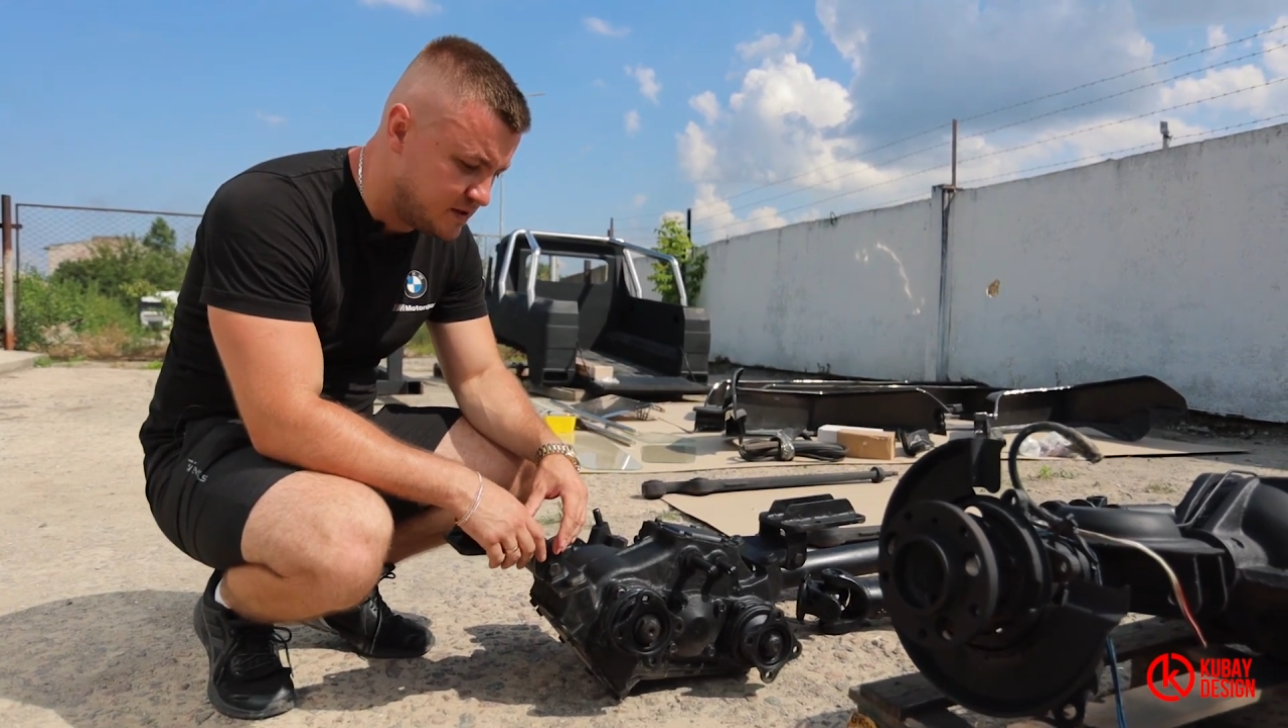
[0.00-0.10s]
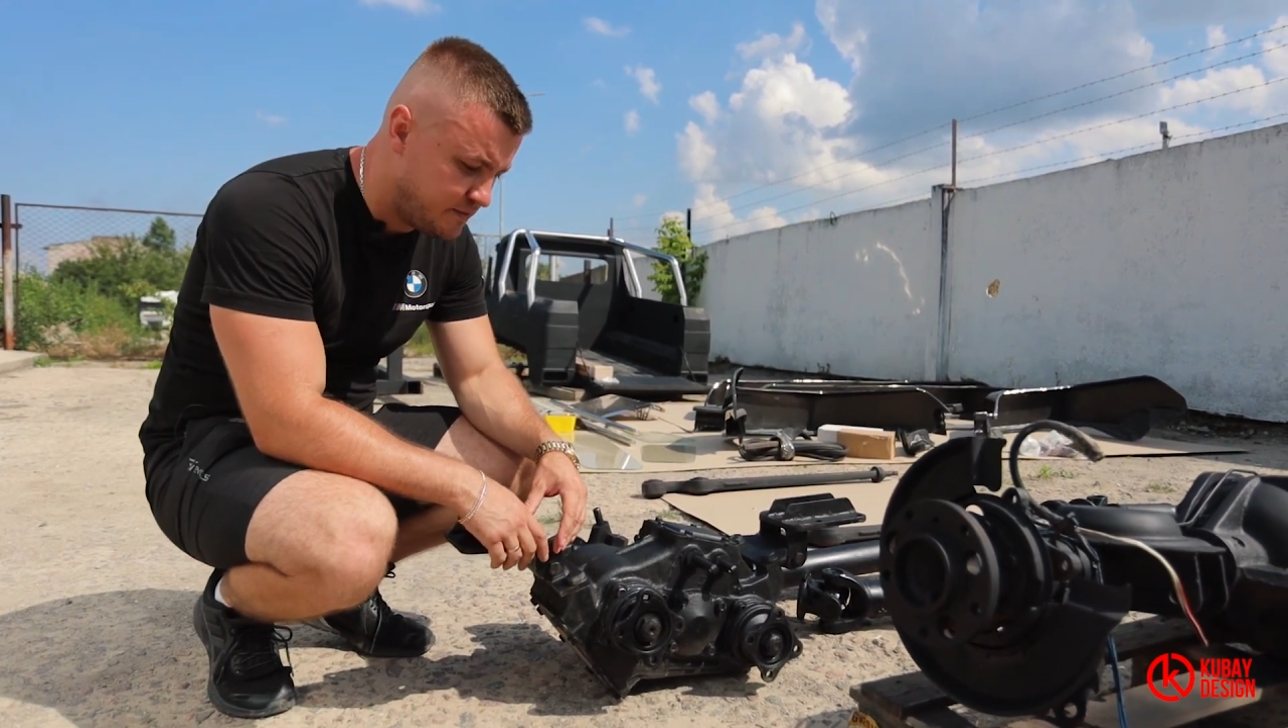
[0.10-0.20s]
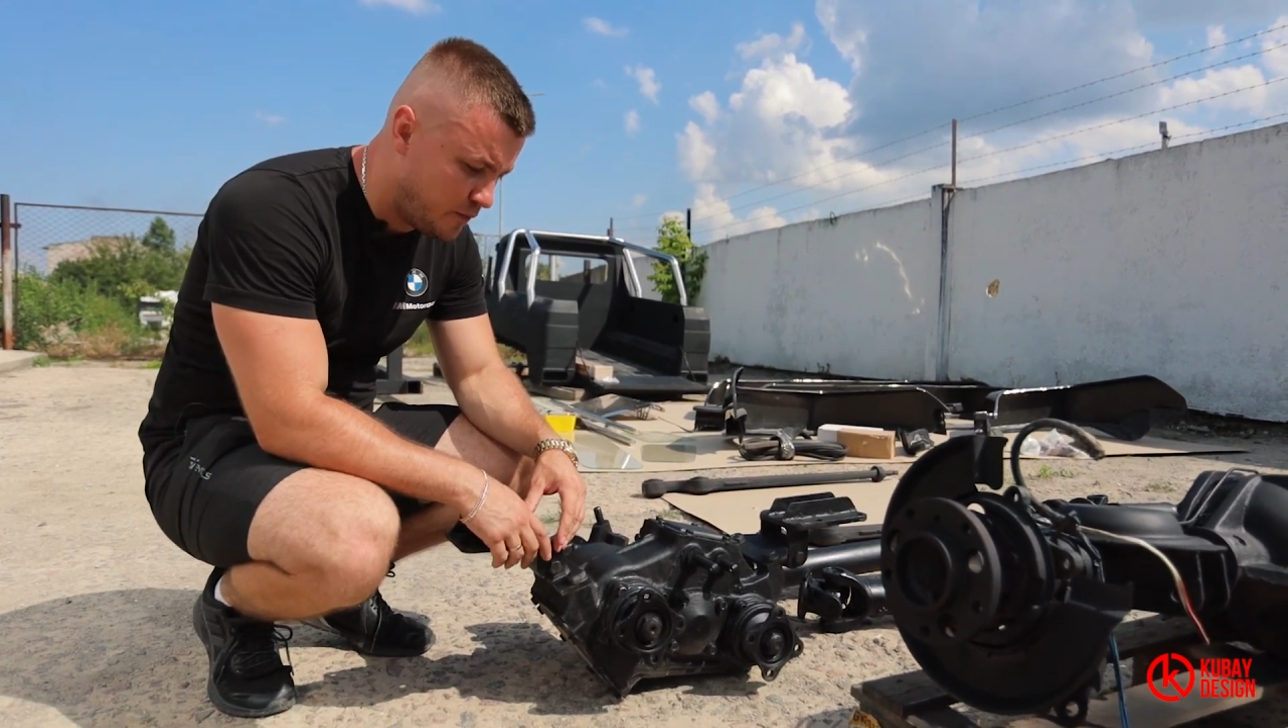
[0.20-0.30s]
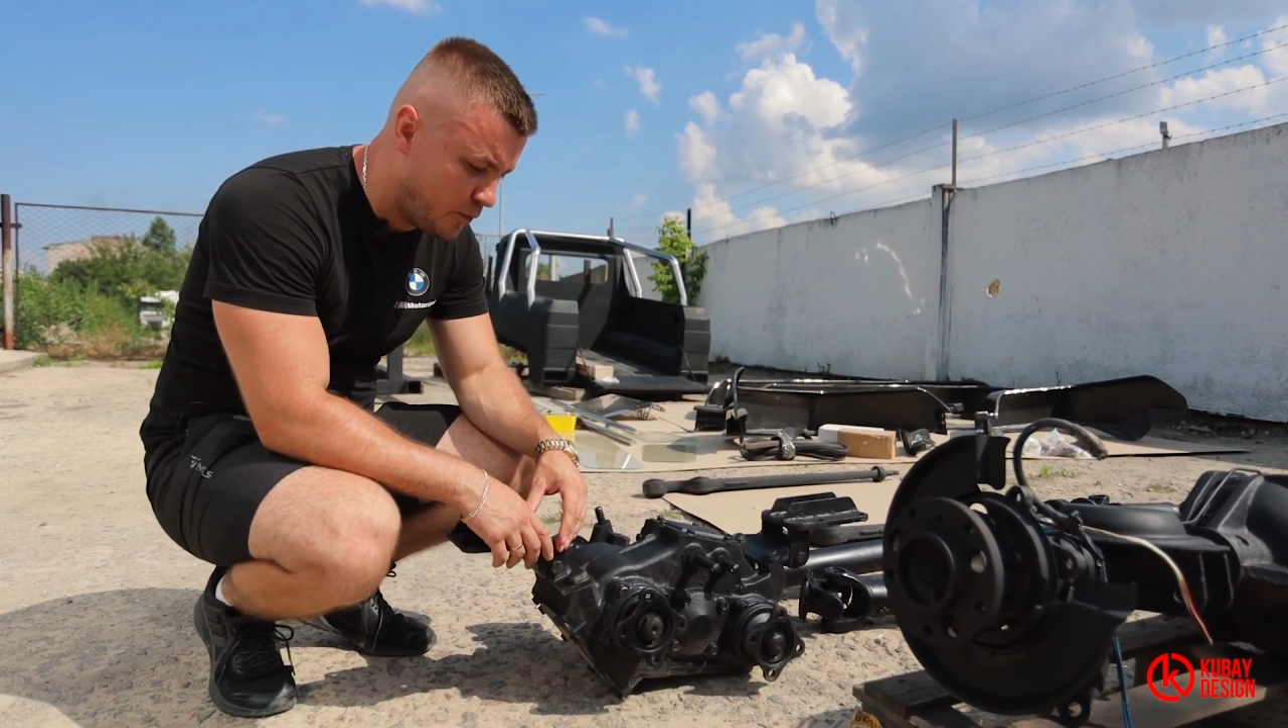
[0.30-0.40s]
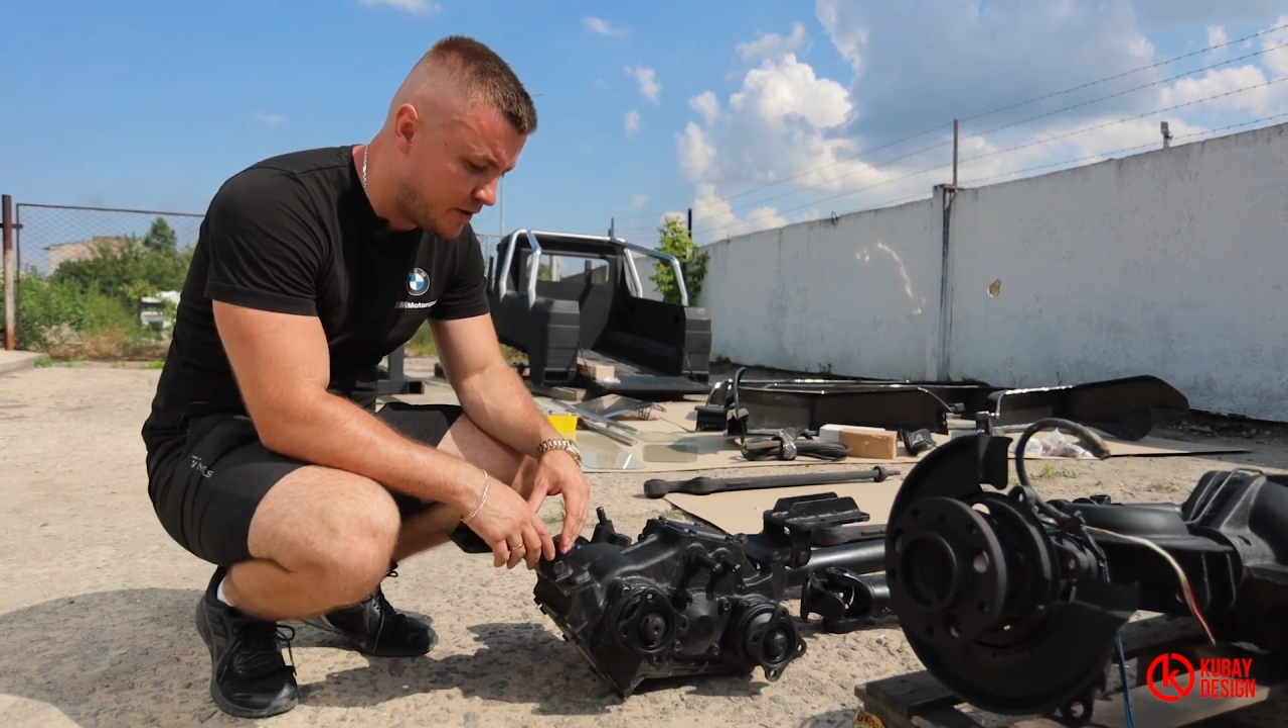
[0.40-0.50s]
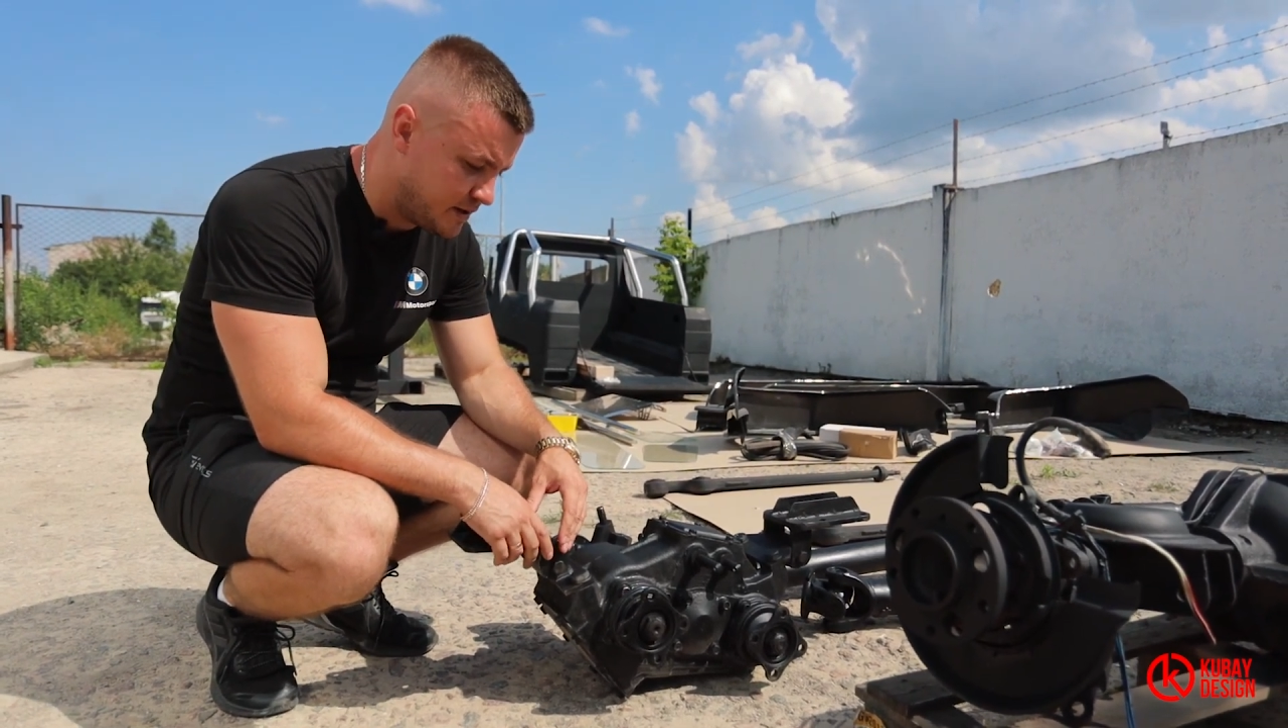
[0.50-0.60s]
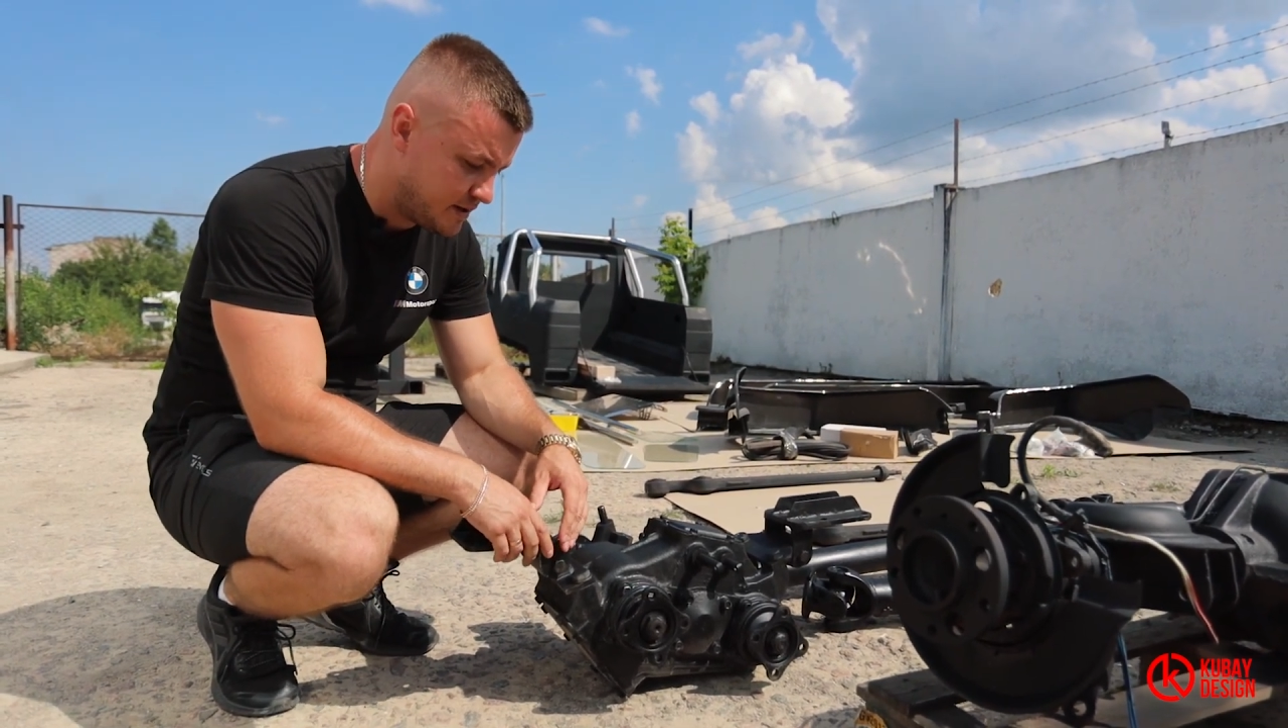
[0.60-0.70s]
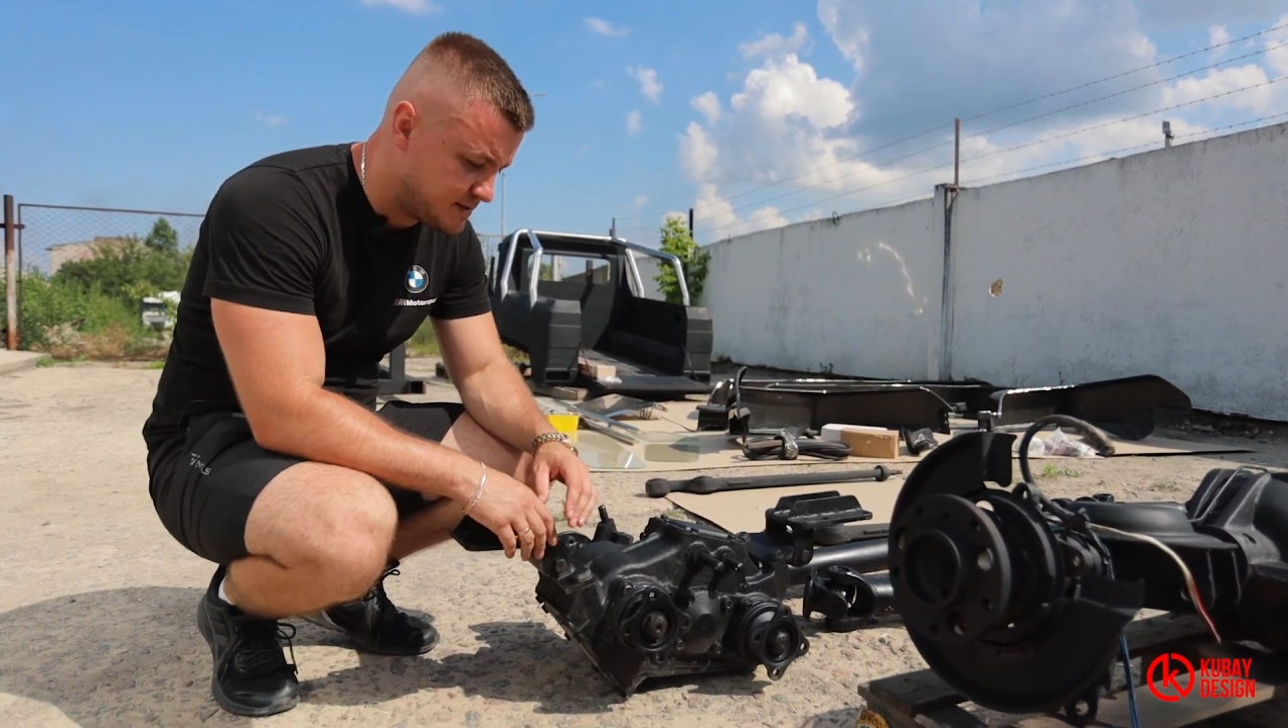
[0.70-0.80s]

it for